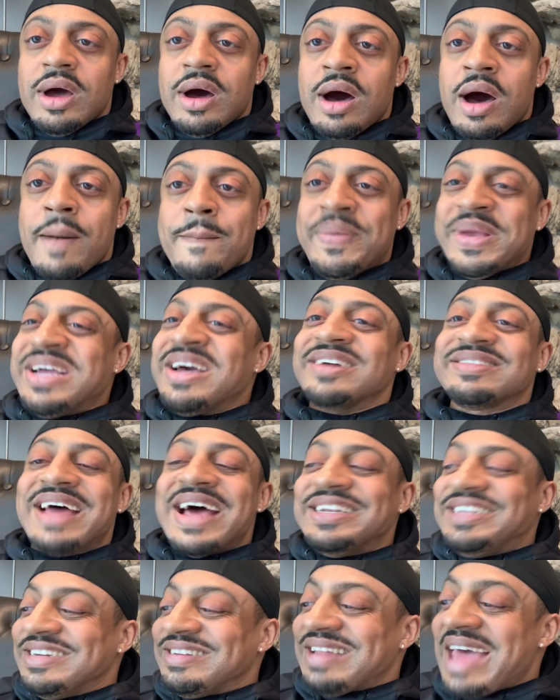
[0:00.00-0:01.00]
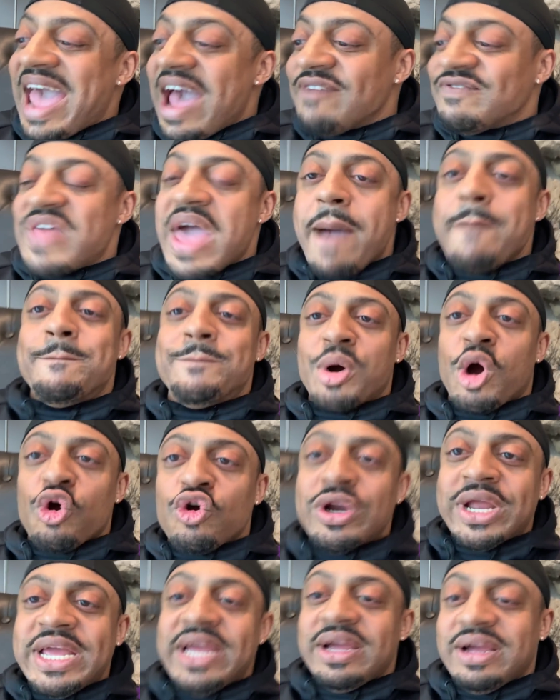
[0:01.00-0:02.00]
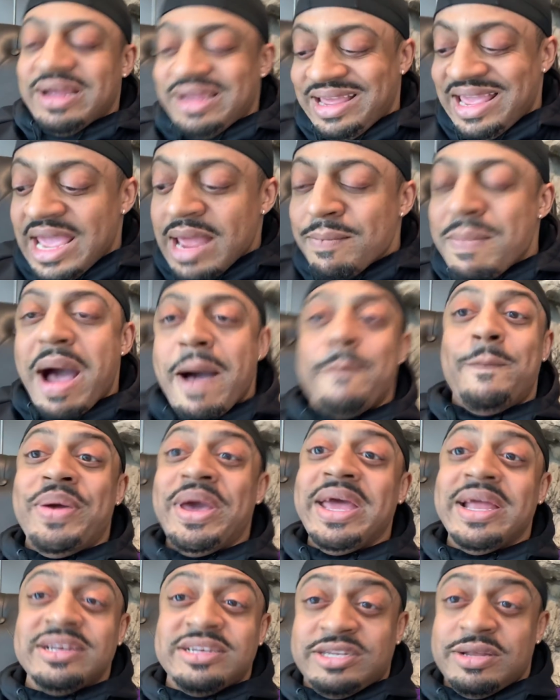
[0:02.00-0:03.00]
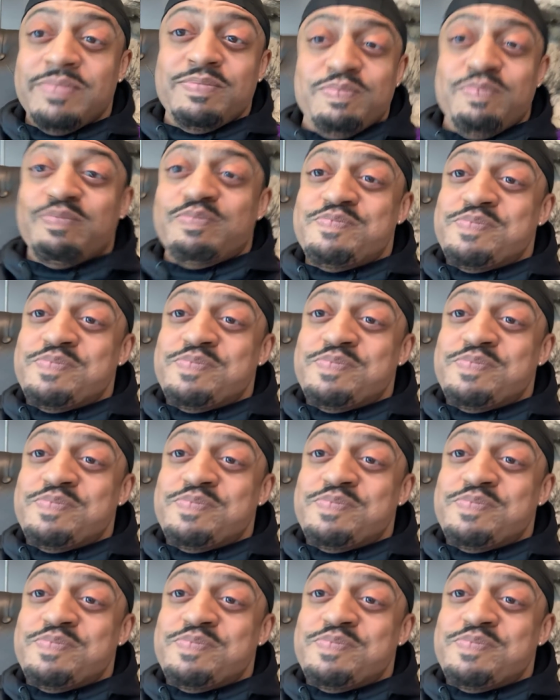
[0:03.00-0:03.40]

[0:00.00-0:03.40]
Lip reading: because I just have that burning in my pit to